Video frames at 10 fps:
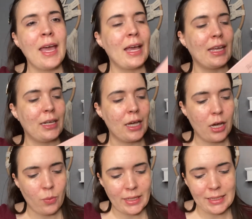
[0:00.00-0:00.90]

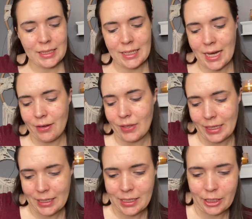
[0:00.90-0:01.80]
Cannot wait to dive
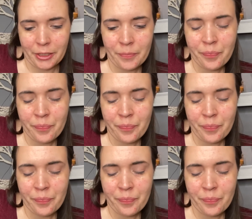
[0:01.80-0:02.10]
in here.